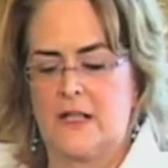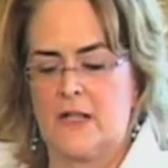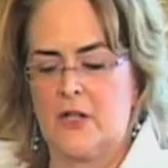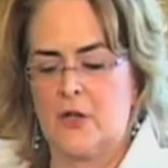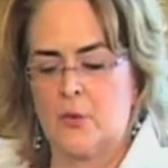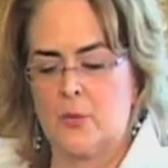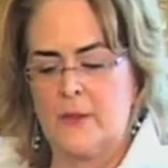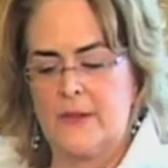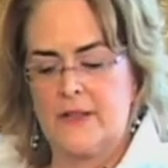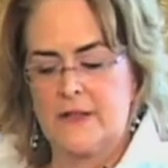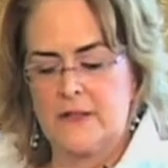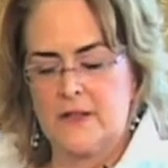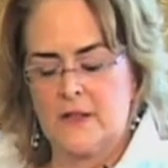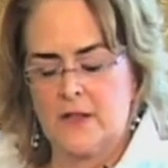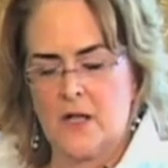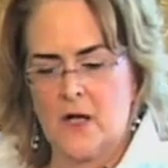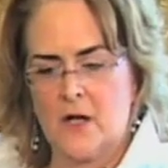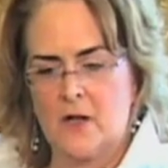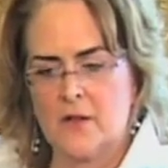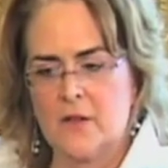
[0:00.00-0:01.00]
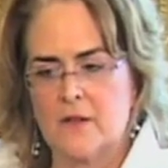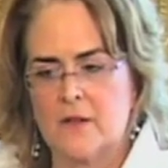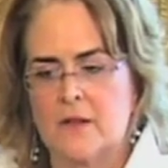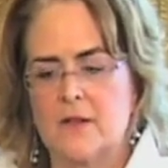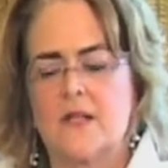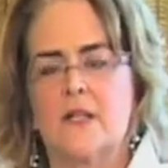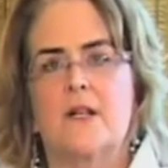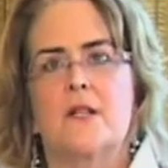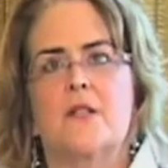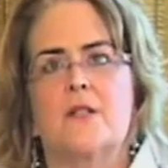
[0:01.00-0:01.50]
He'll read a little longer,
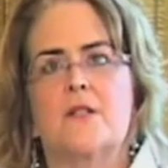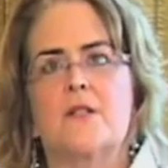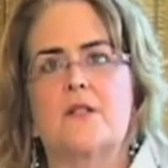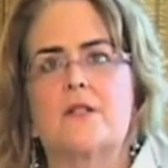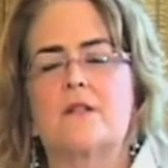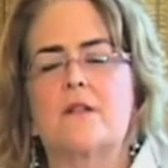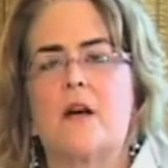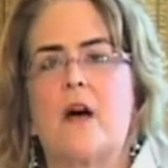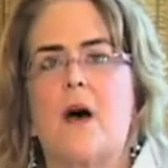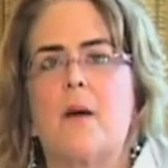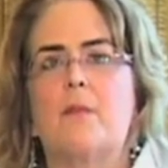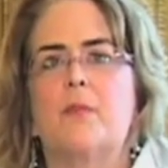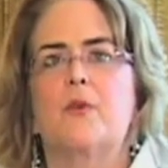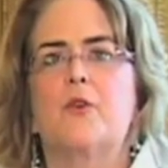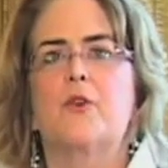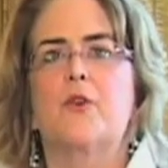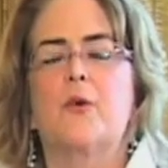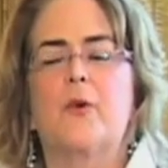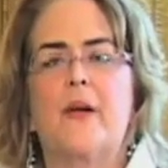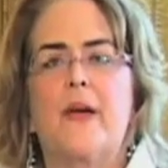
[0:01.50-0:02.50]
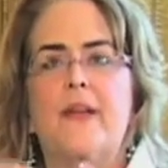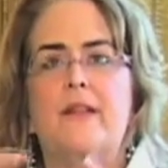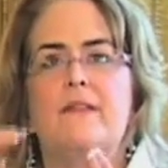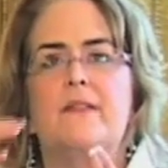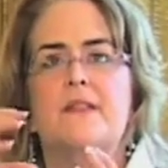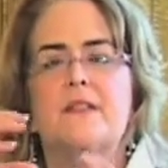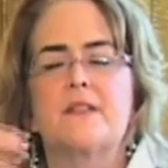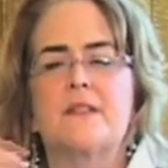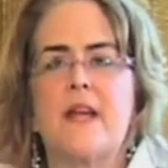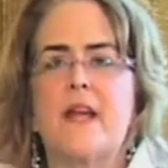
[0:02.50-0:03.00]
stop, create
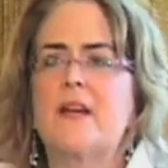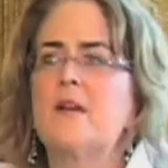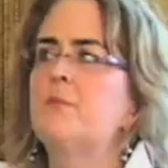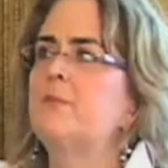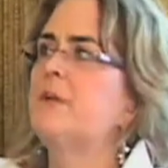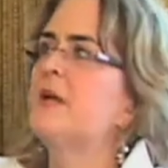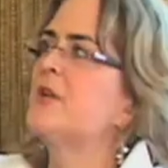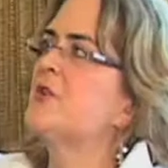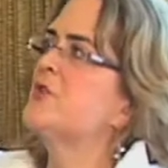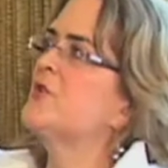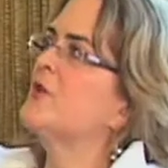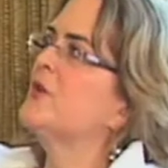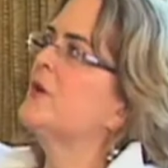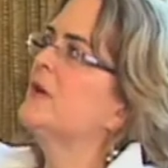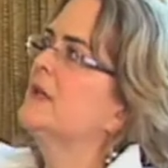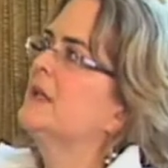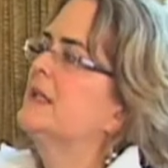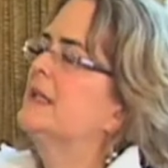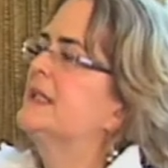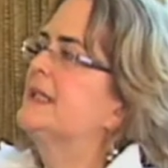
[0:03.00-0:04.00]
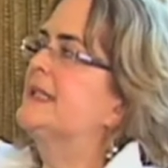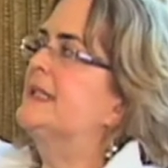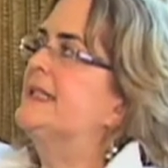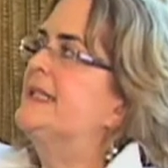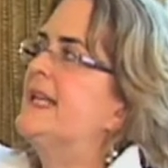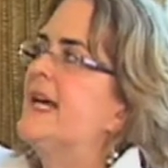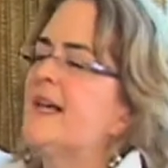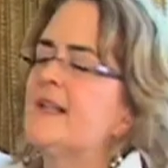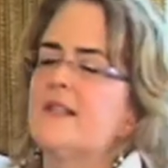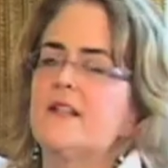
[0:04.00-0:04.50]
the second picture,
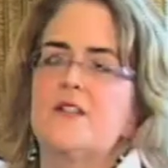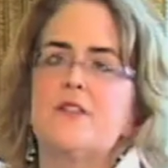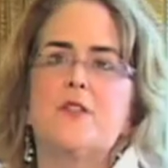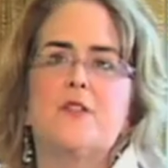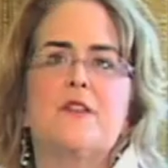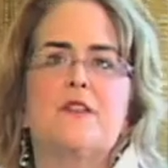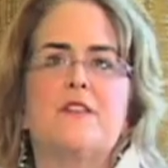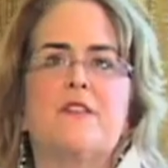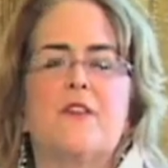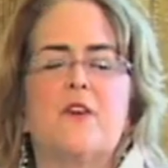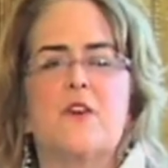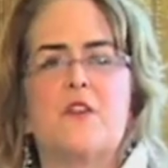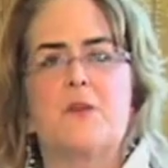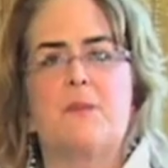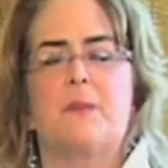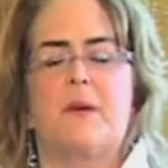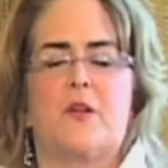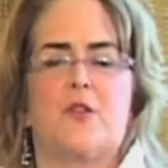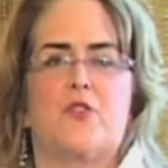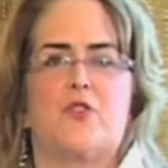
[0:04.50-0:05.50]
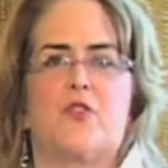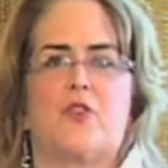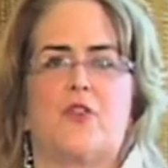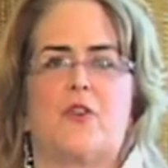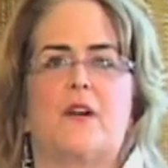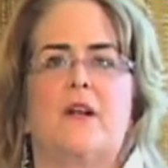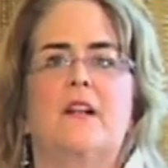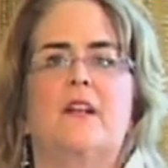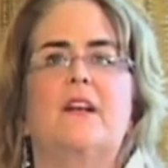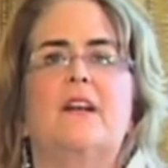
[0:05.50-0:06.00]
connect it to the first picture,
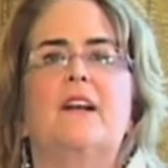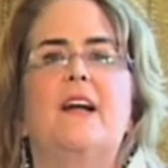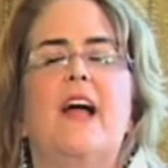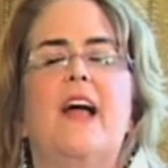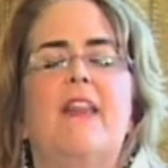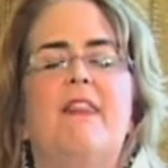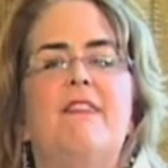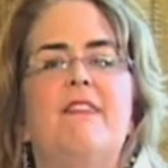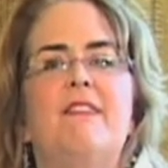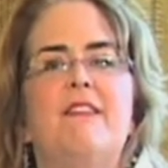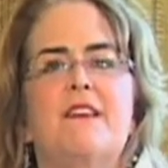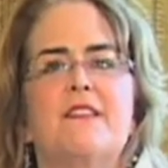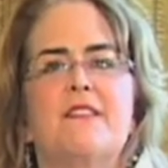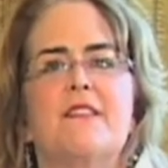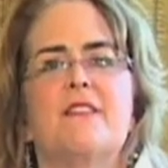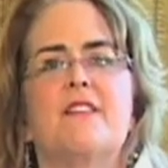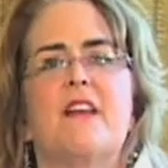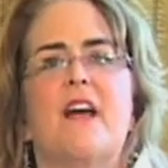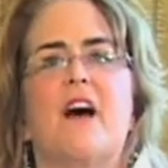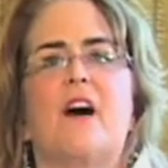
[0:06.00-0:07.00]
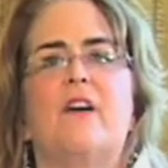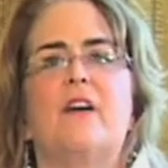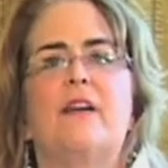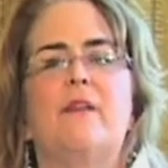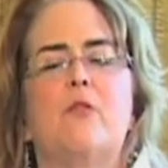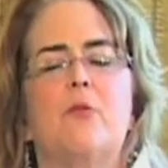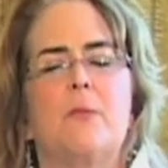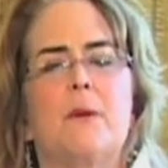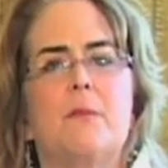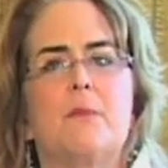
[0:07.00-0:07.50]
and this is how he
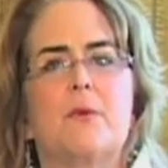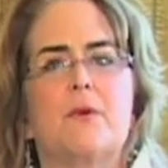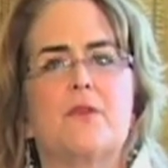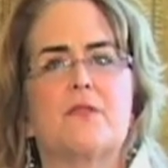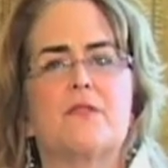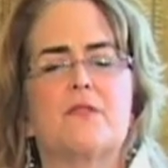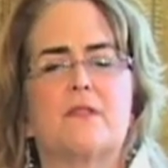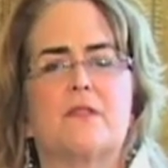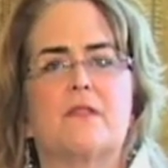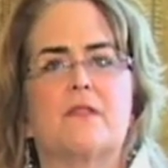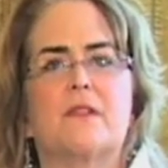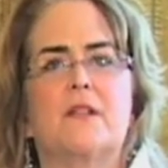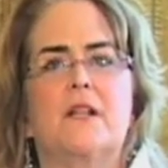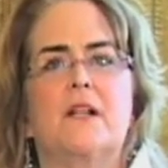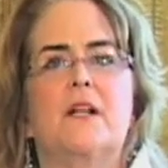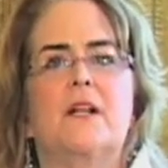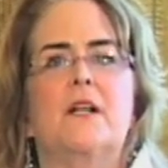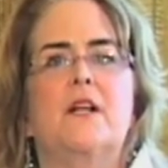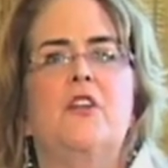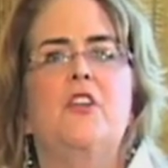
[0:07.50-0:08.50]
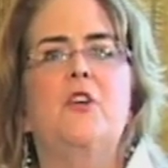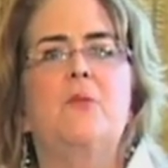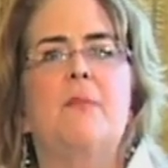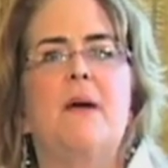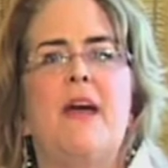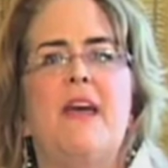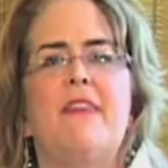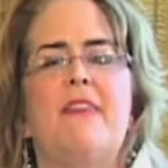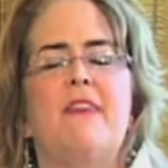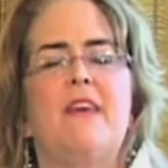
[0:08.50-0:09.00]
remembers. You
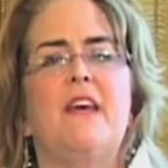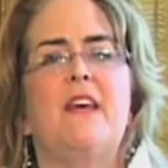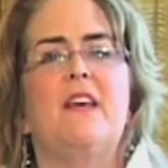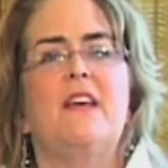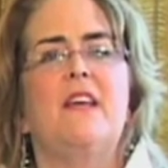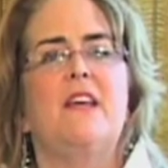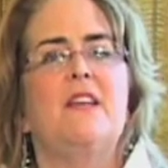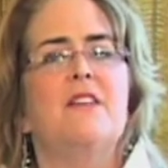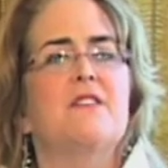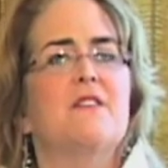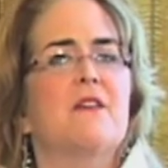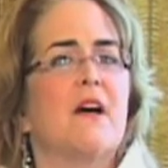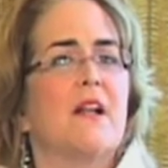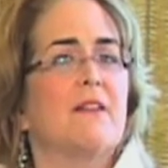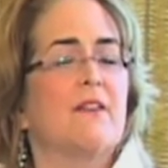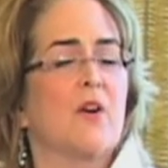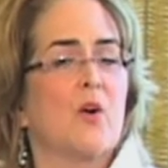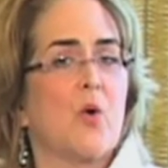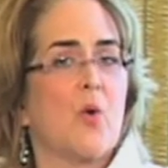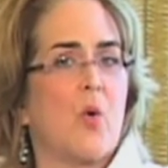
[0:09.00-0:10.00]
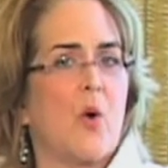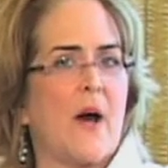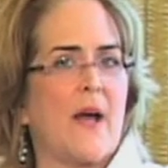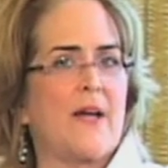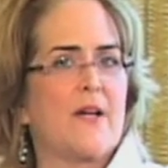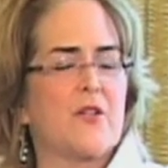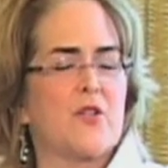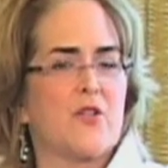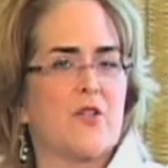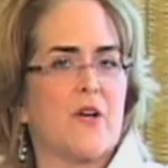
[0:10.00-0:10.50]
may think he's kind of a
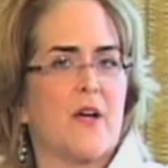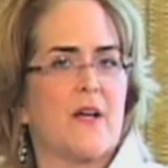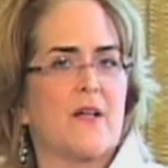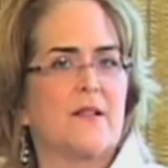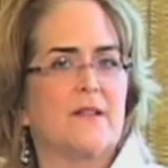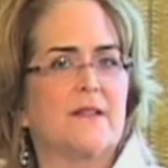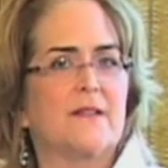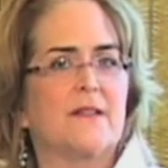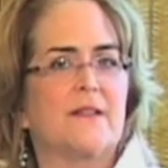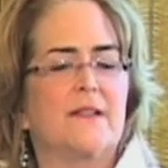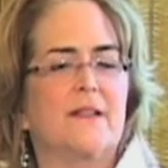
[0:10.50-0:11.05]
quiet child,